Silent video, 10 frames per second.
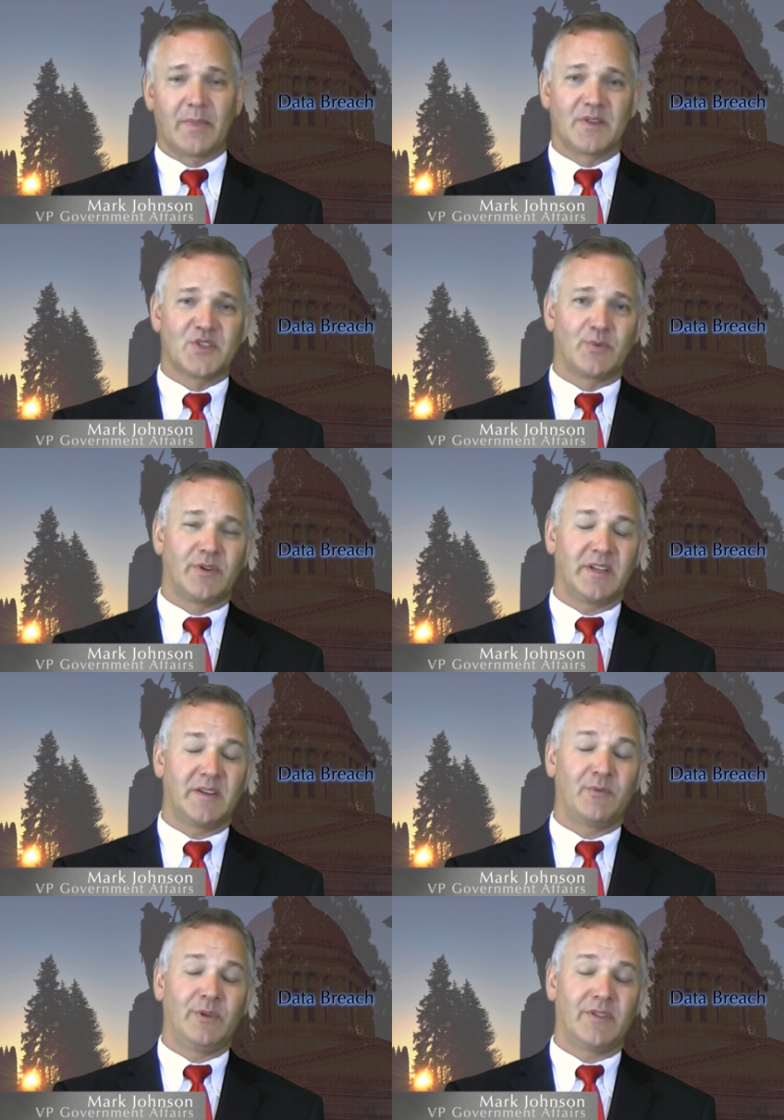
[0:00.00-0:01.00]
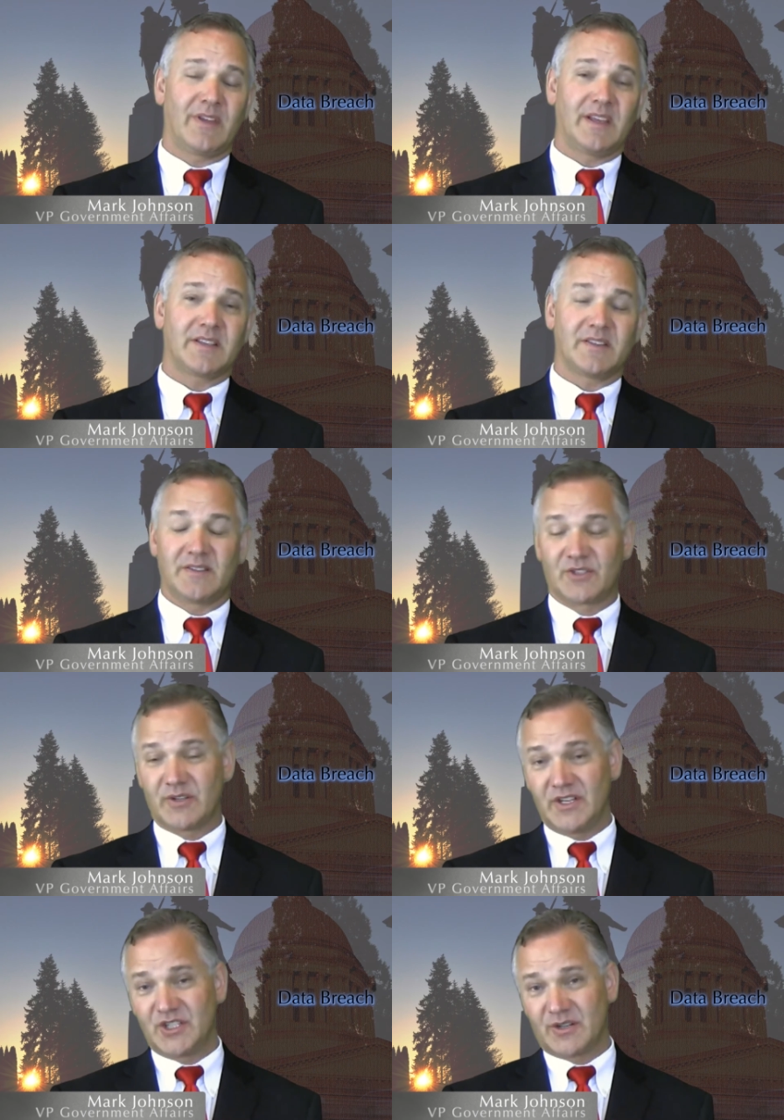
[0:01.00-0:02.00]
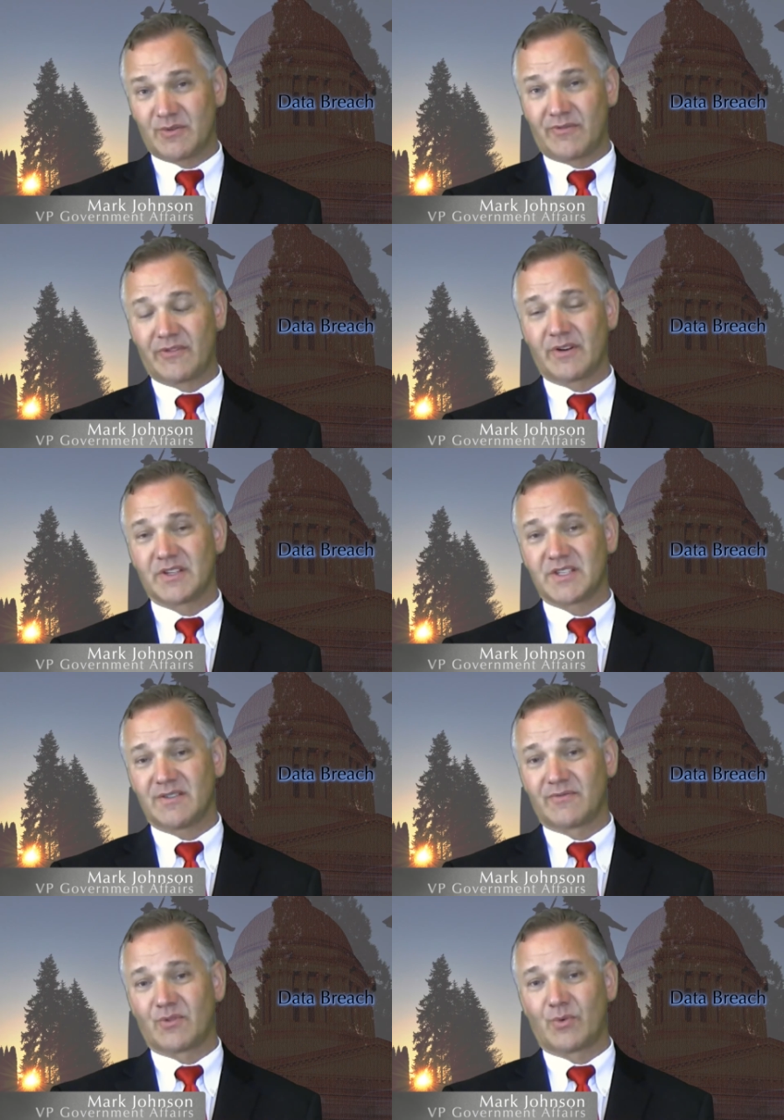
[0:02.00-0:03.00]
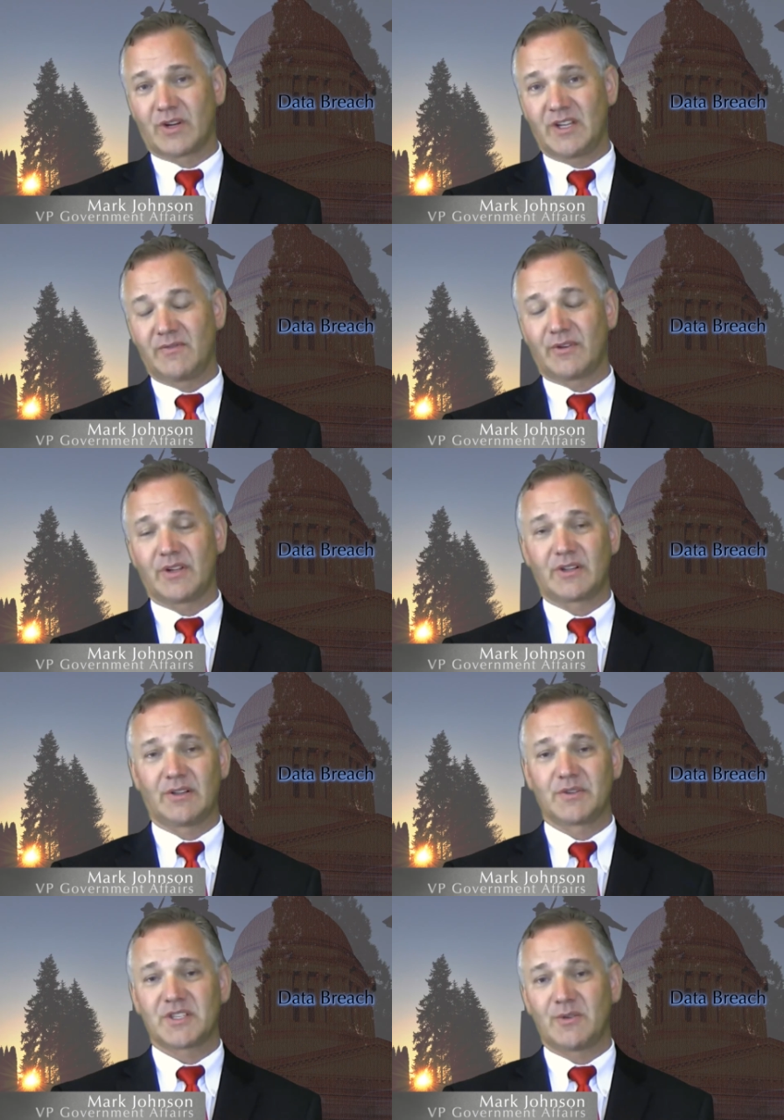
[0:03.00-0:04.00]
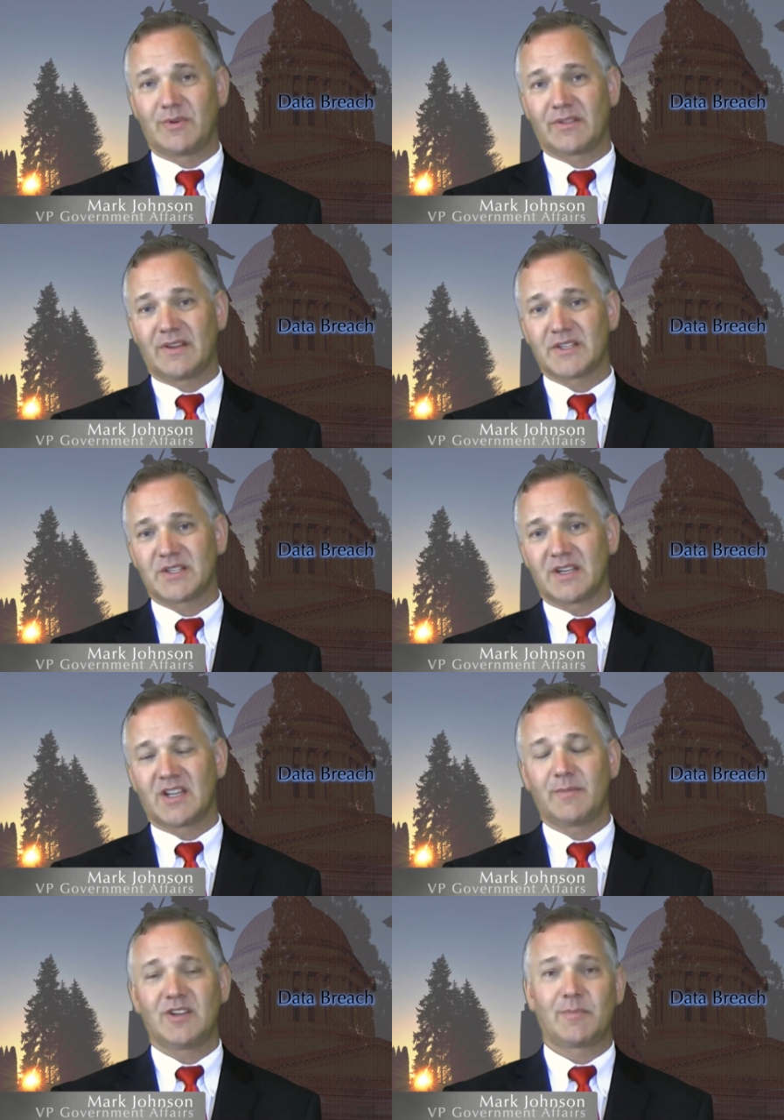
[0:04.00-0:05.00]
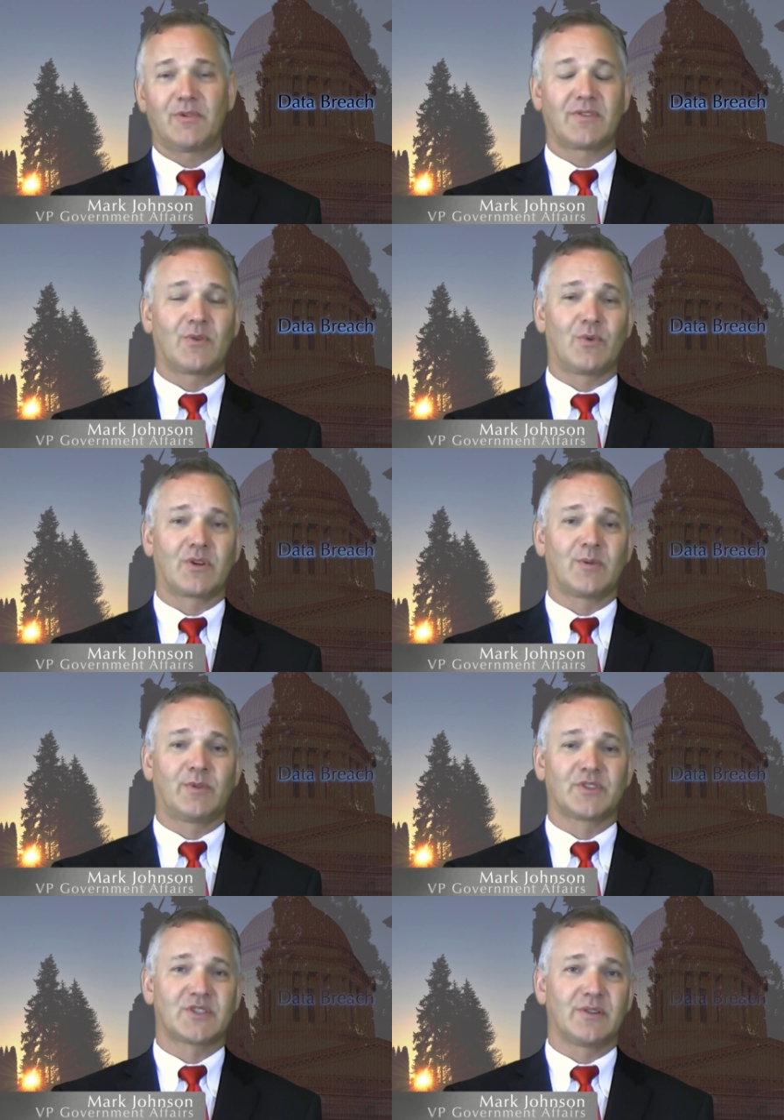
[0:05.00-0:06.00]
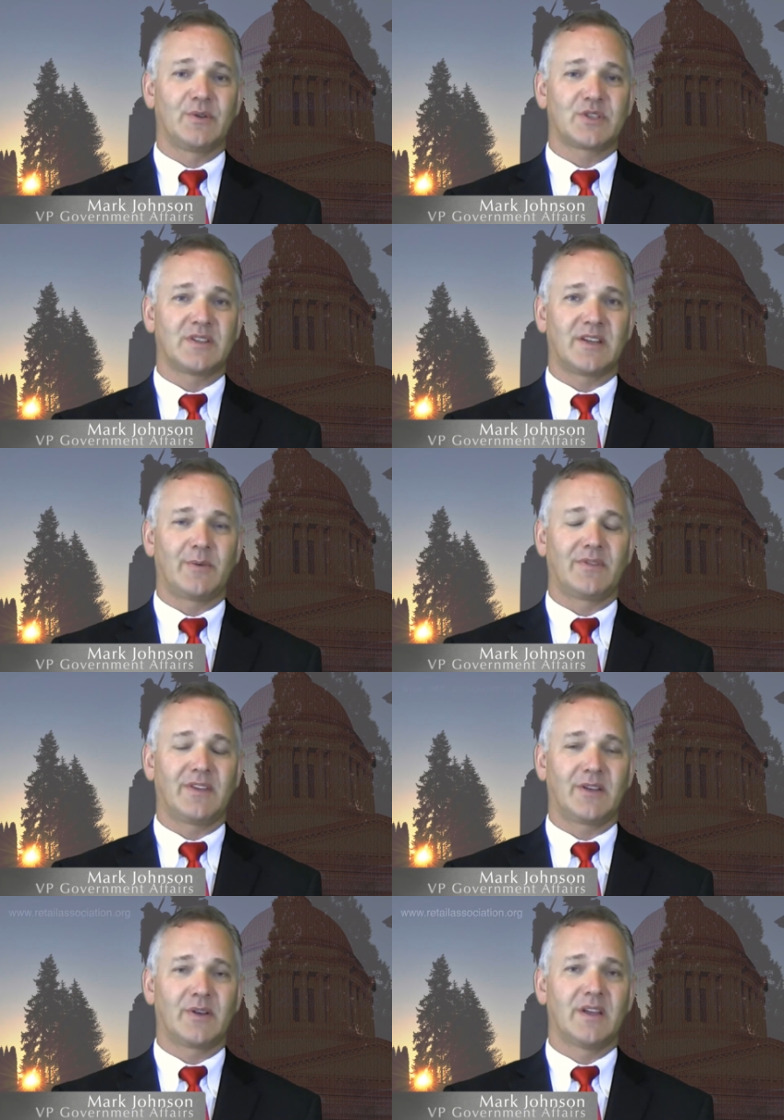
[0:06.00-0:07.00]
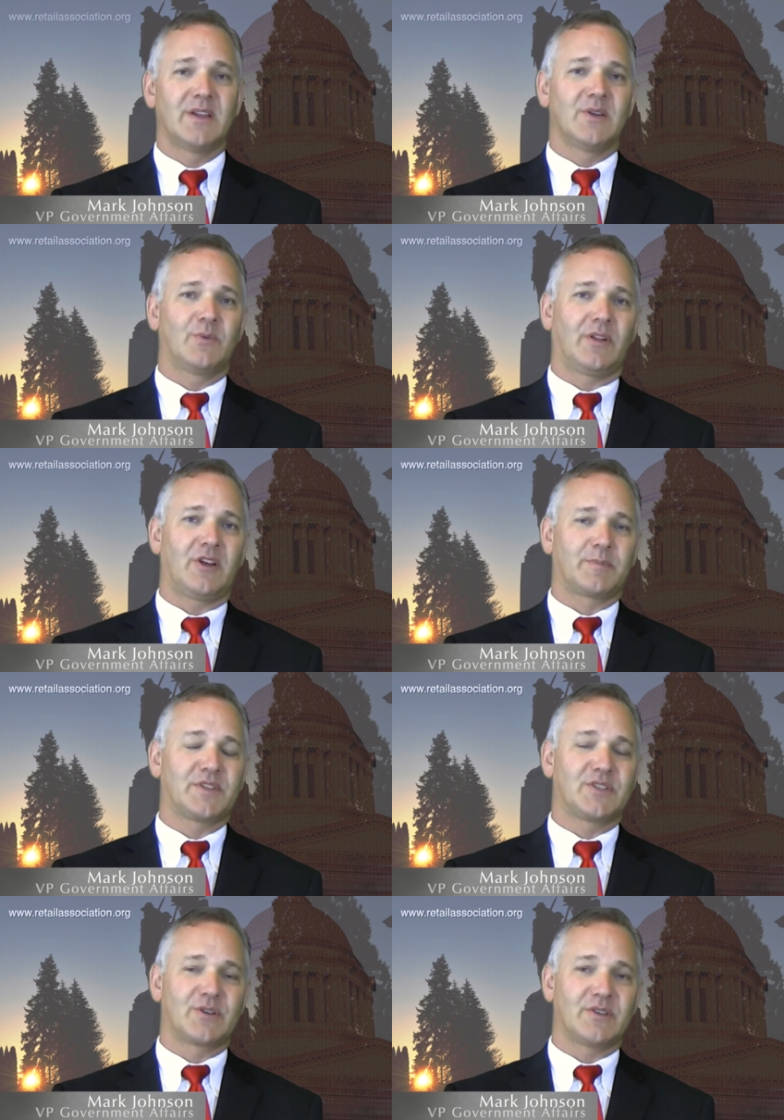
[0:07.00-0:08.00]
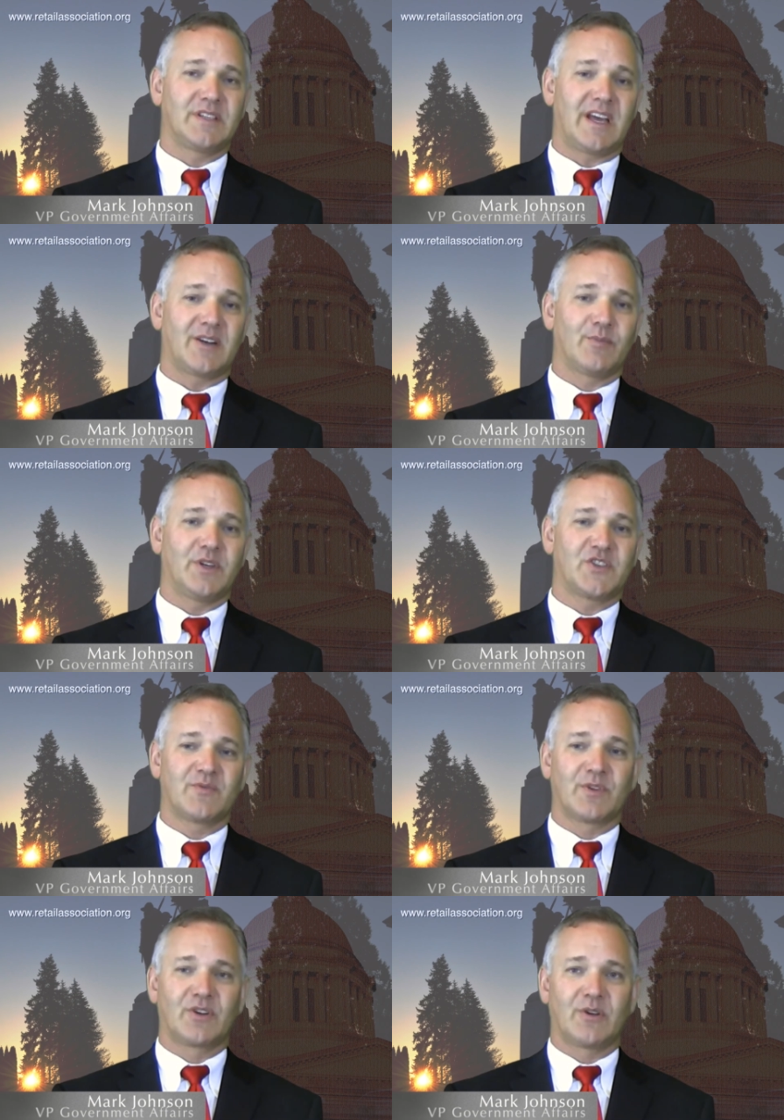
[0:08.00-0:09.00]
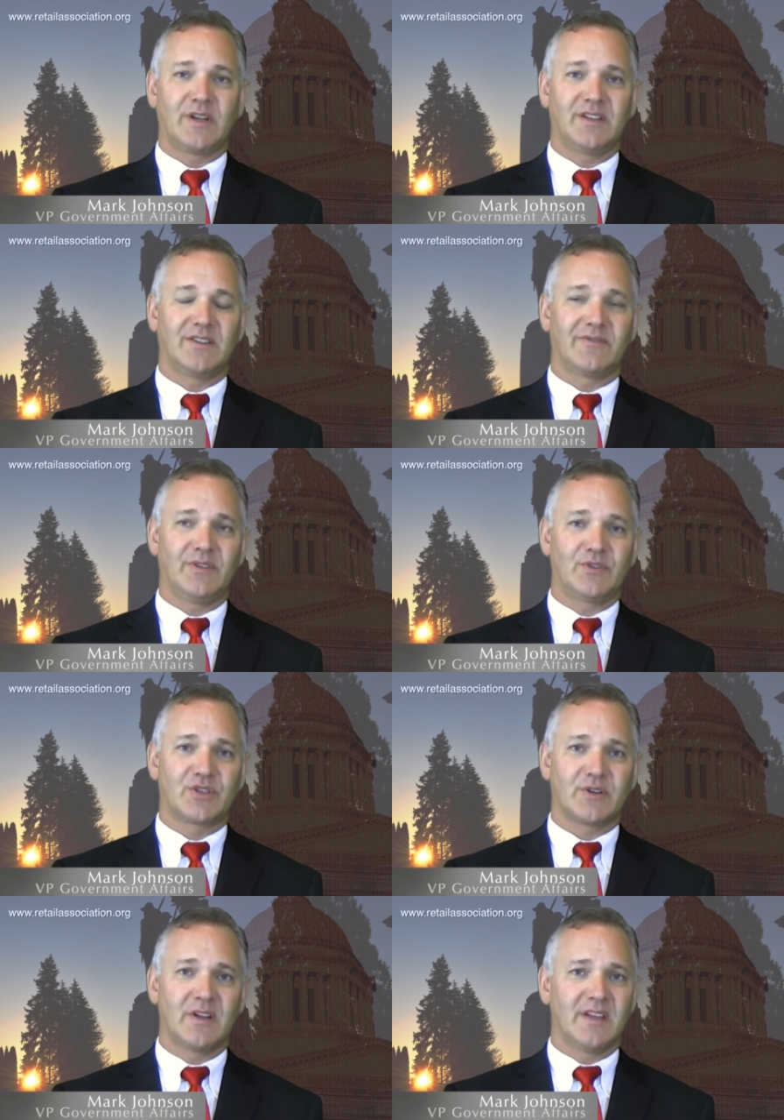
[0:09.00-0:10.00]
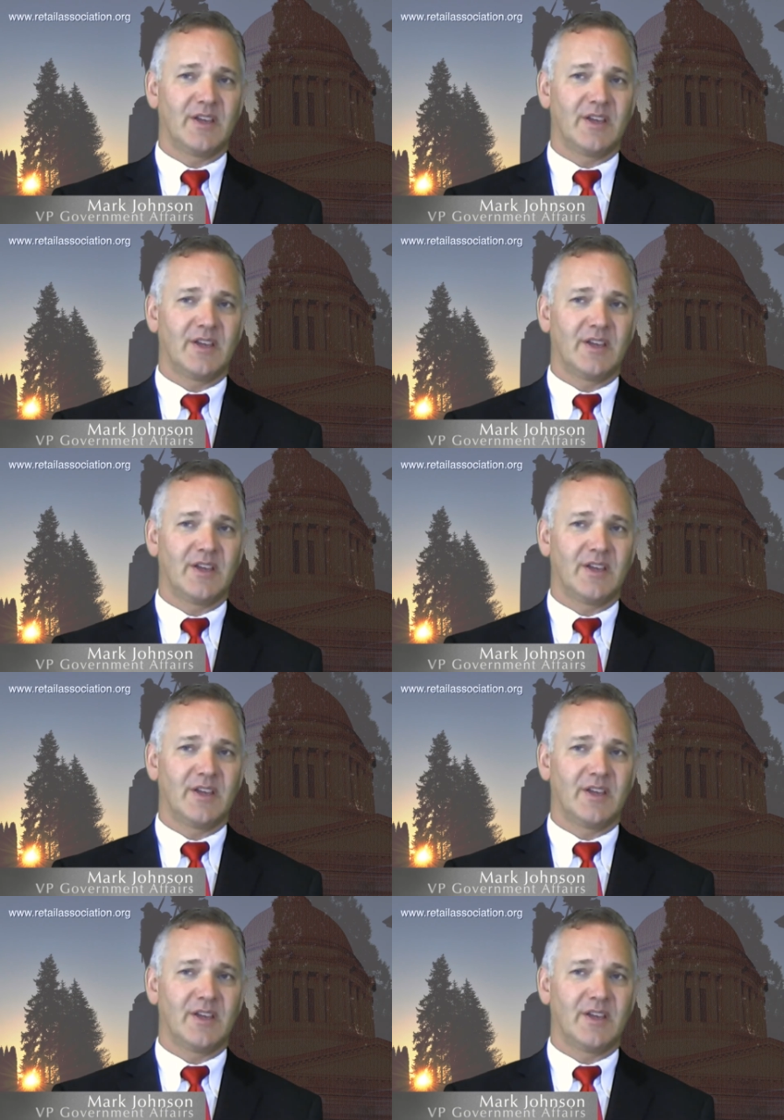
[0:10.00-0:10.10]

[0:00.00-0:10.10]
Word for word: So we, we thank Attorney General Ferguson for working very closely with us and coming up with a workable solution that we think will help deter data breach from occurring in the future.